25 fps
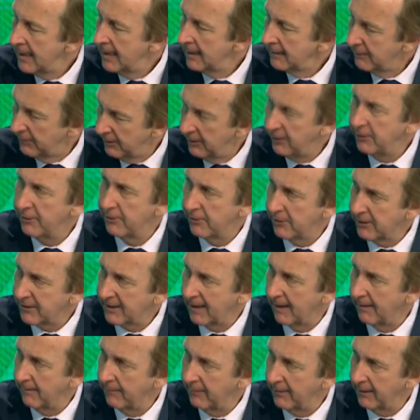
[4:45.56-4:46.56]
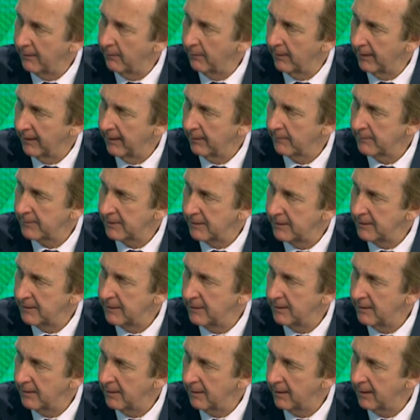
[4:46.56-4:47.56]
Do you do the same thing when it comes to these
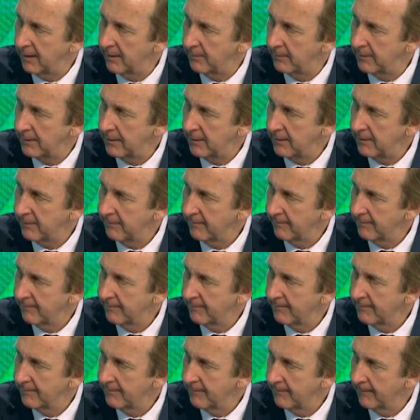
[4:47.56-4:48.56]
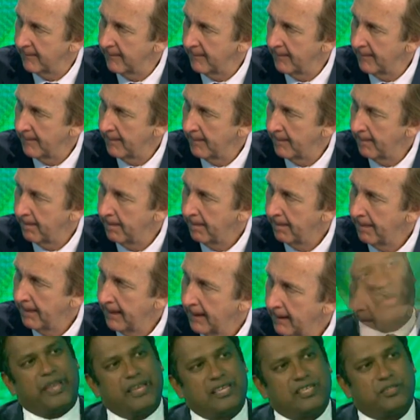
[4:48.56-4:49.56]
Indian companies? Yeah. So we felt the
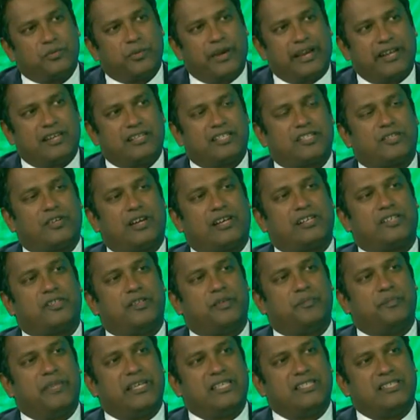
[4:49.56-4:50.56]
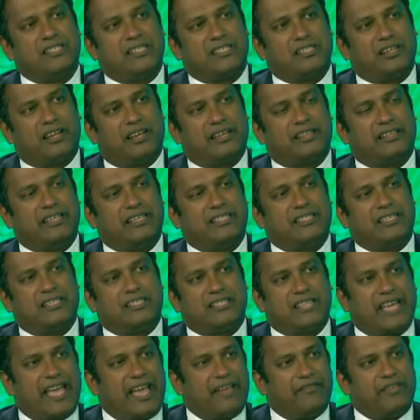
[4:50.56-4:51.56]
best way to structure a business like this is
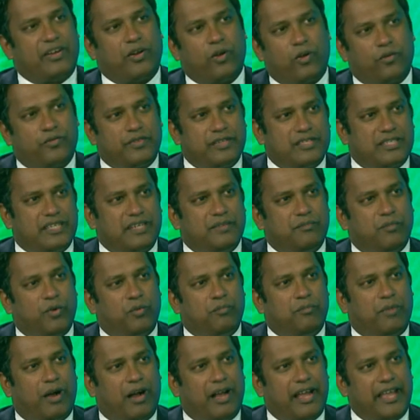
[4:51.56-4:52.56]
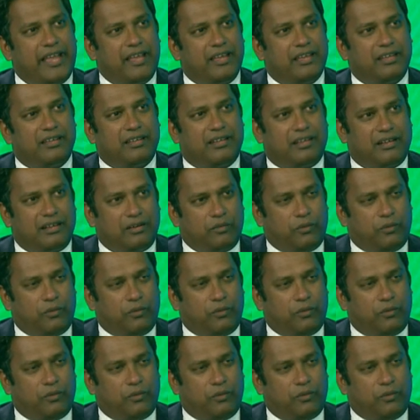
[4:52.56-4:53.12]
to have an office in Mumbai, mm.